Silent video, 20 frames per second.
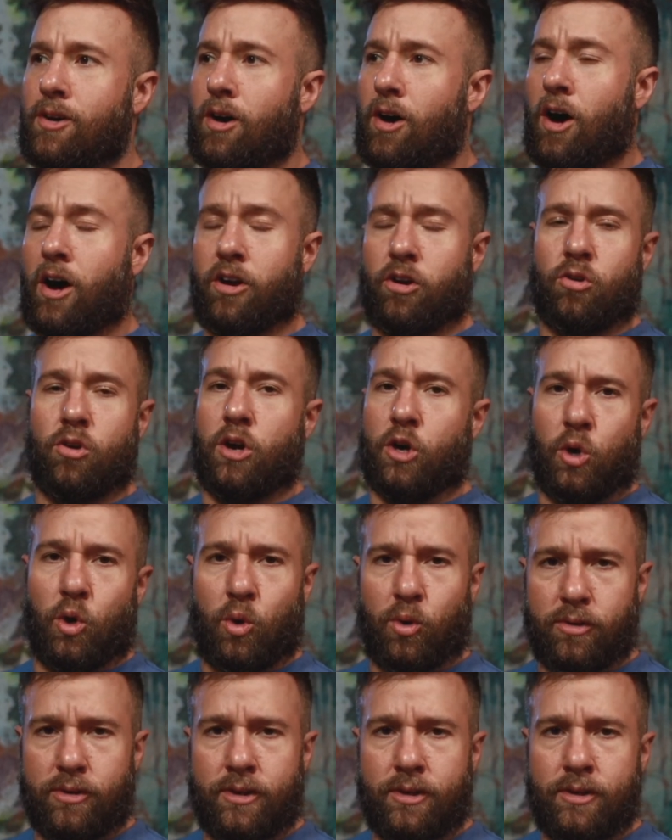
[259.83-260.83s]
on her
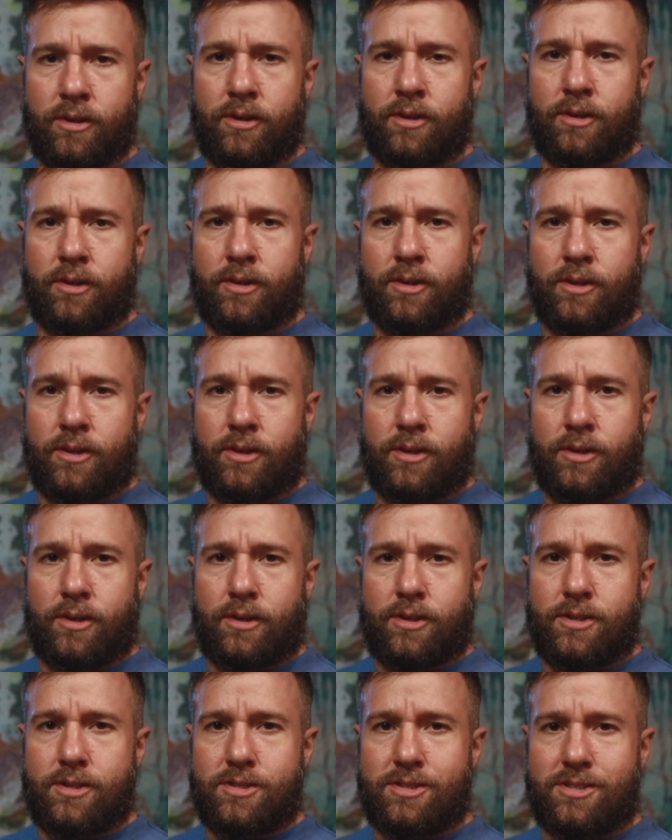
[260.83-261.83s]
own.
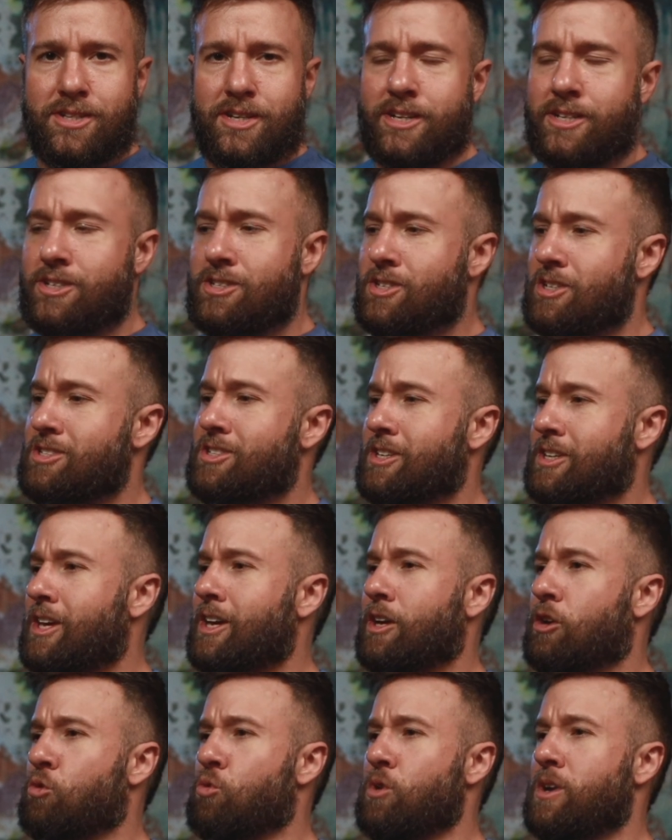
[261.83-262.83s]
She didn't just
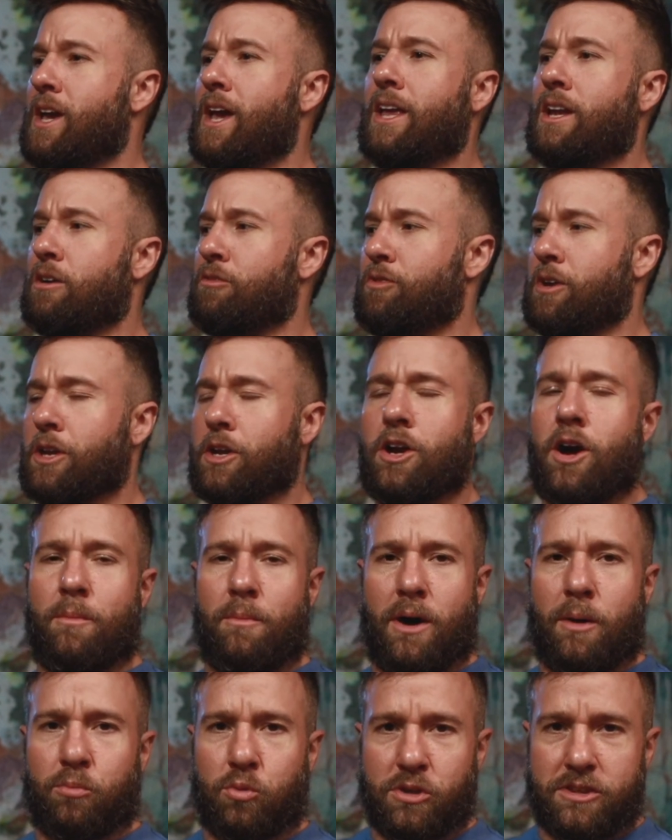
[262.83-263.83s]
get creative and
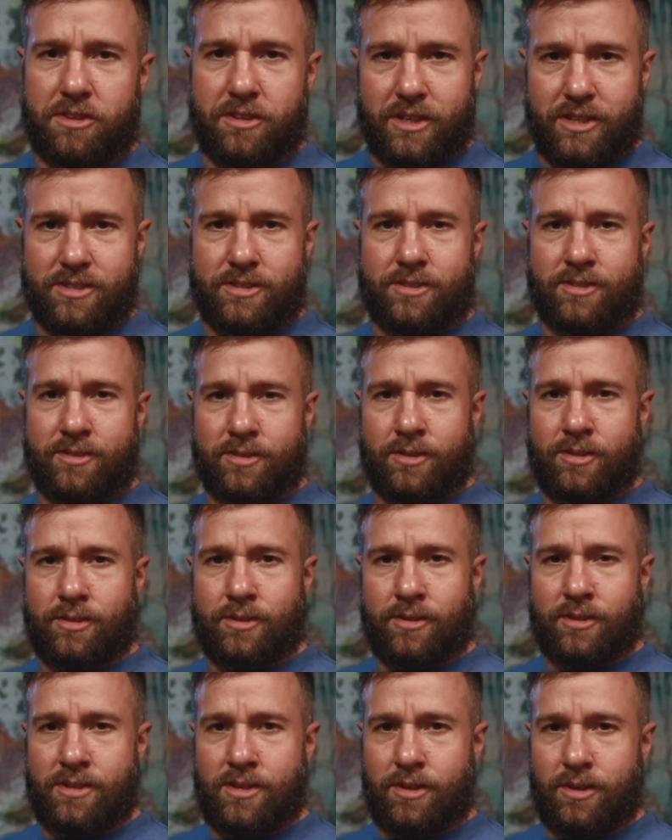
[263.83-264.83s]
come up with this.
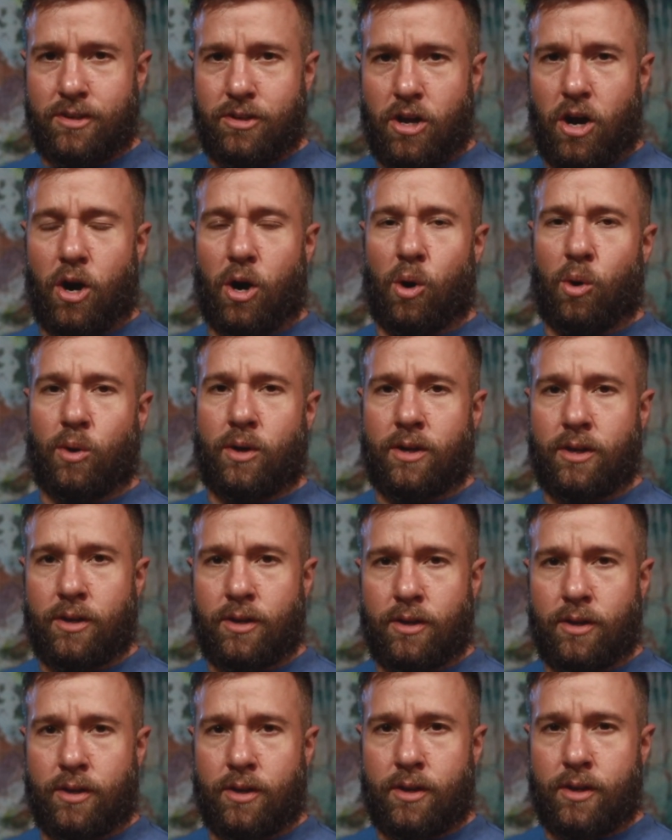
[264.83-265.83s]
No,
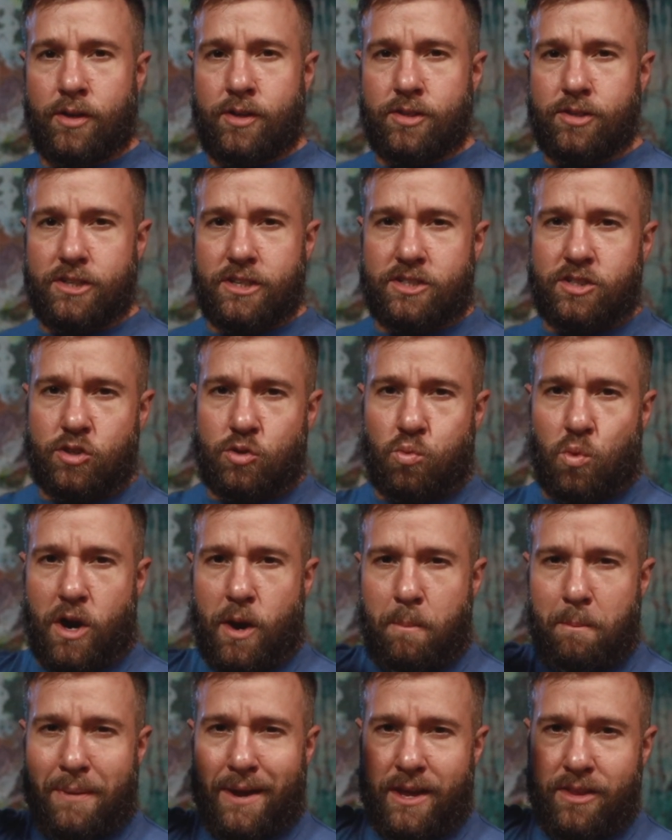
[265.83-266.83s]
this is
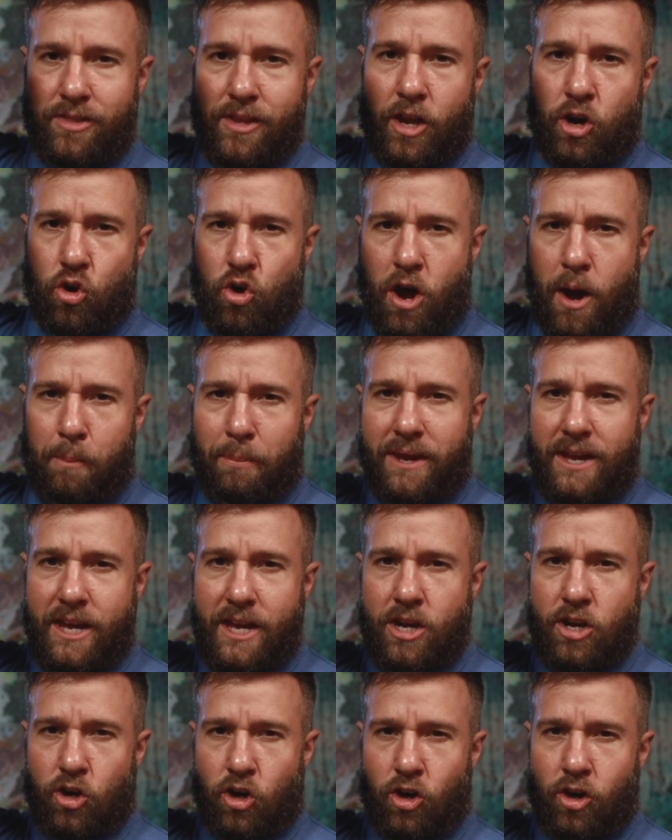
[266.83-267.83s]
where men that are up
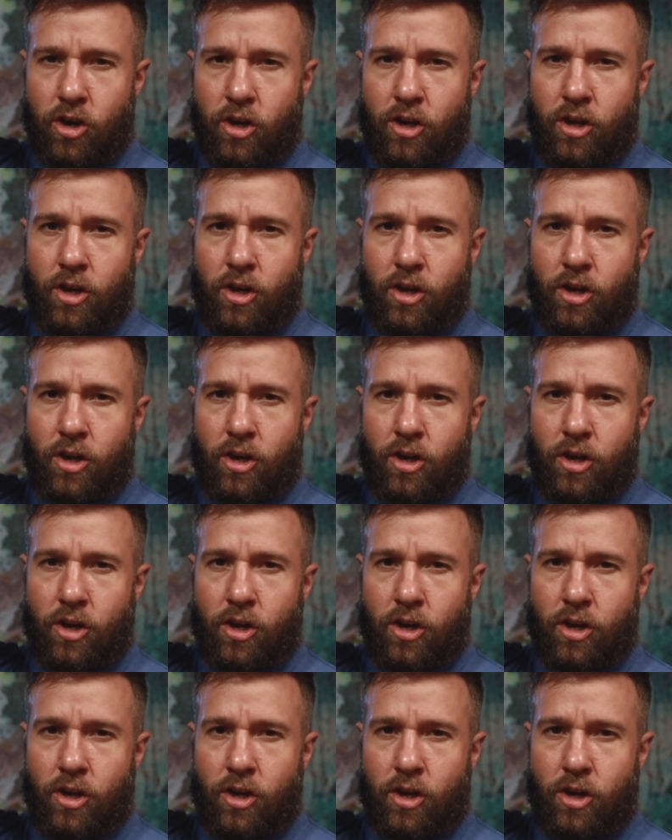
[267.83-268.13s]
here